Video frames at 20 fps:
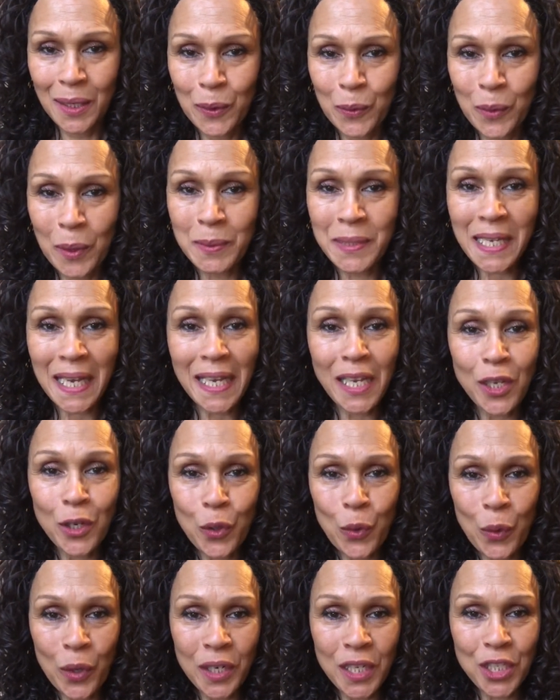where I'm taking
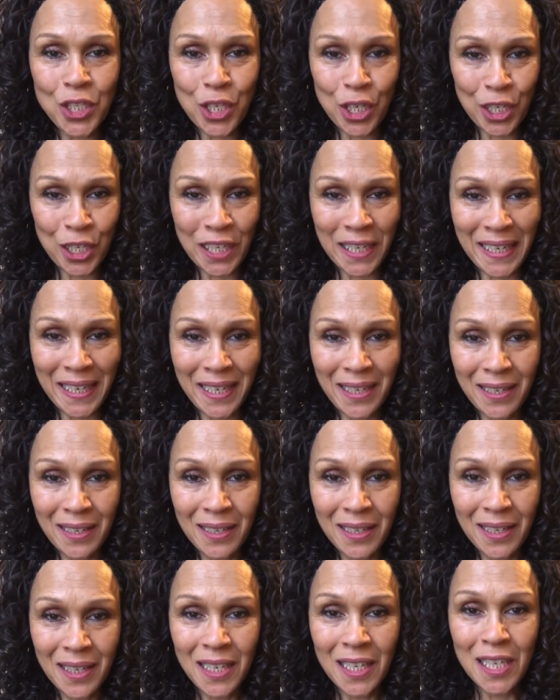you on a journey
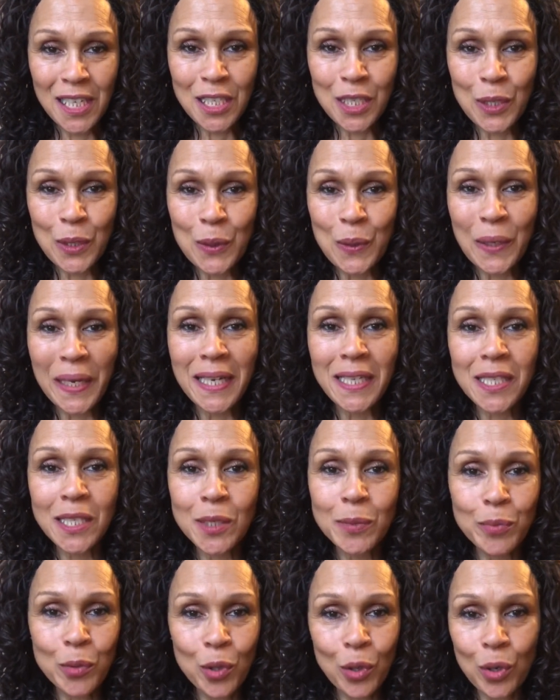to
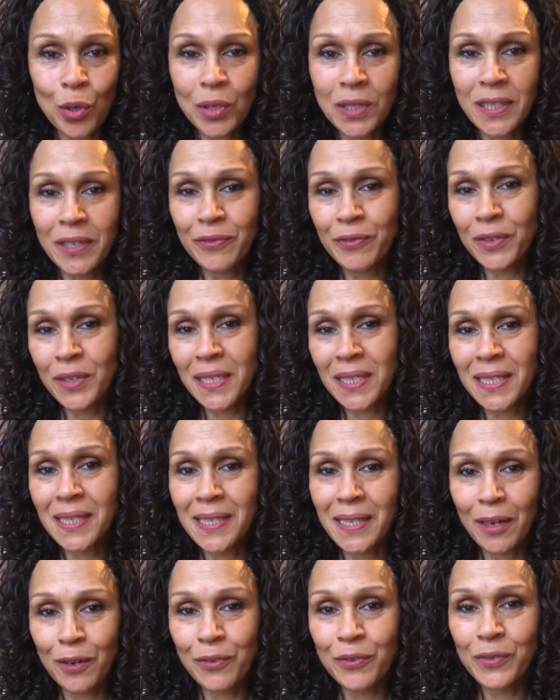explore different
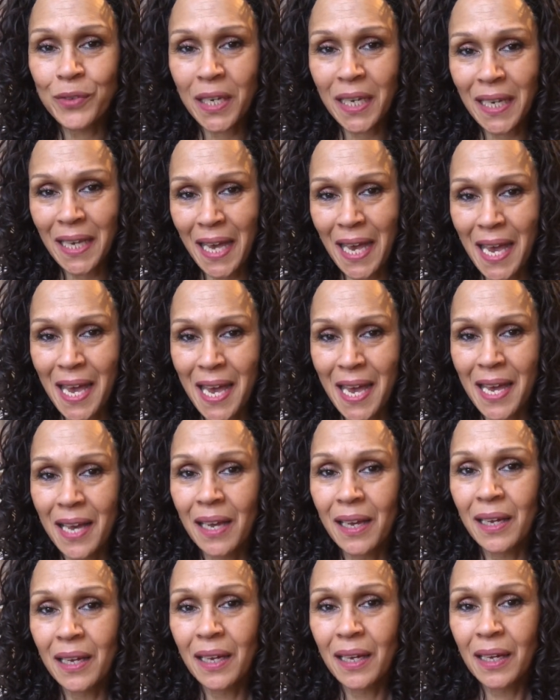self-care
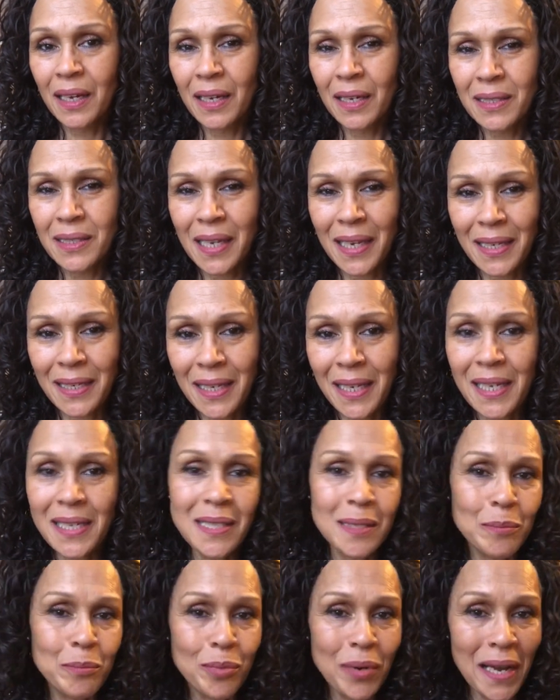
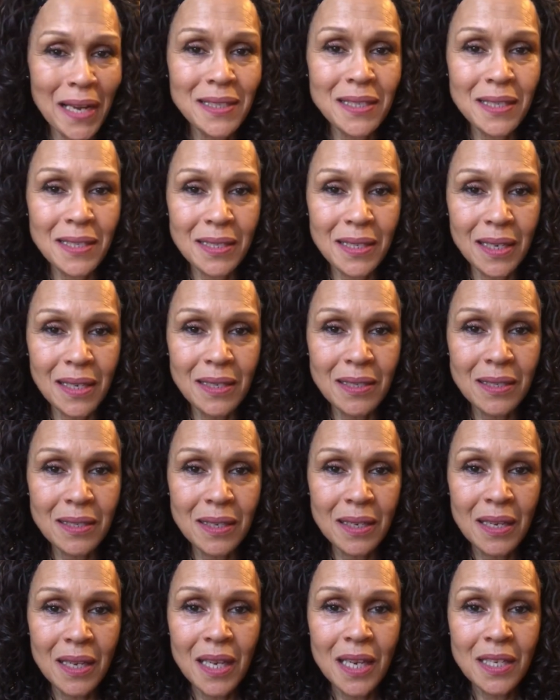techniques and practices
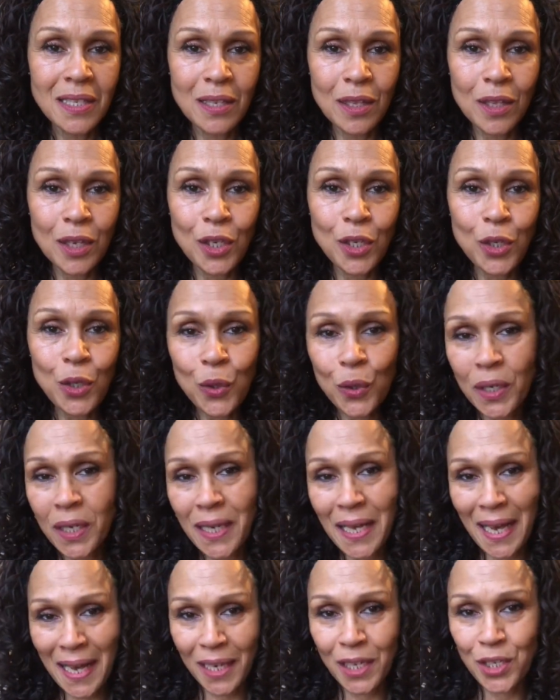so that you
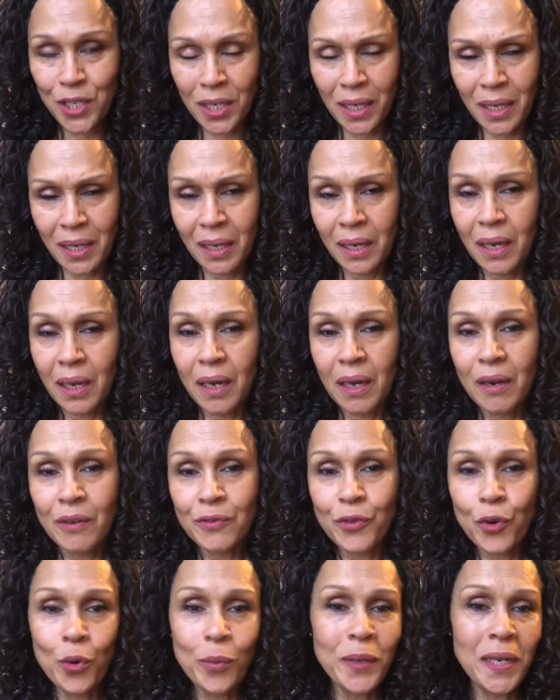can actually
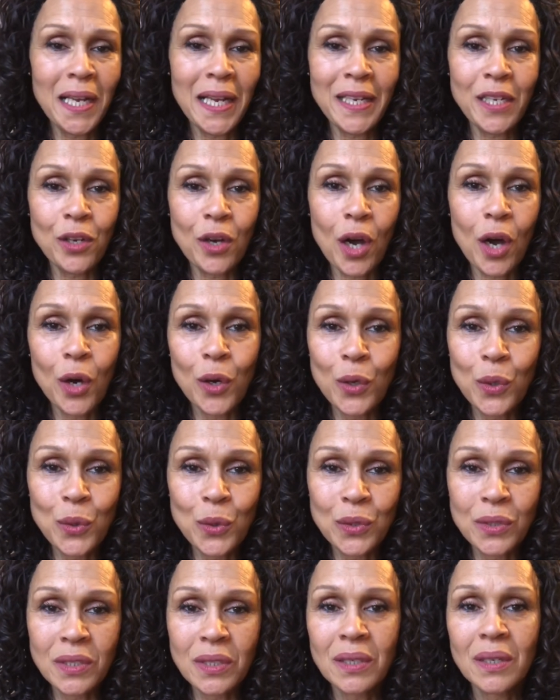formulate your
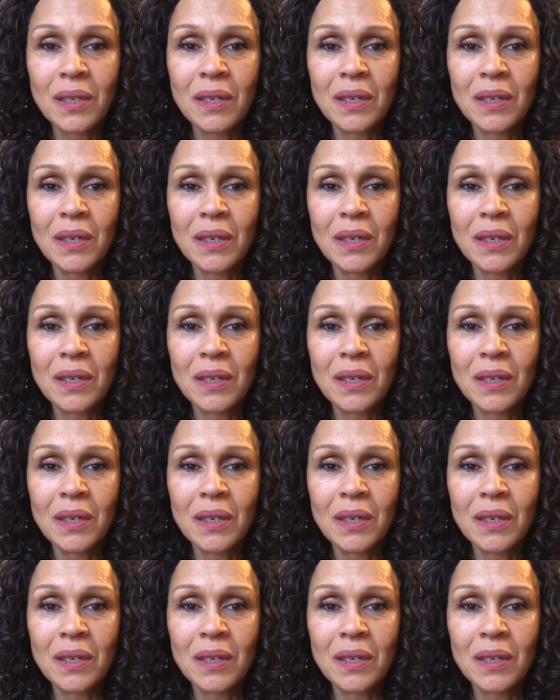own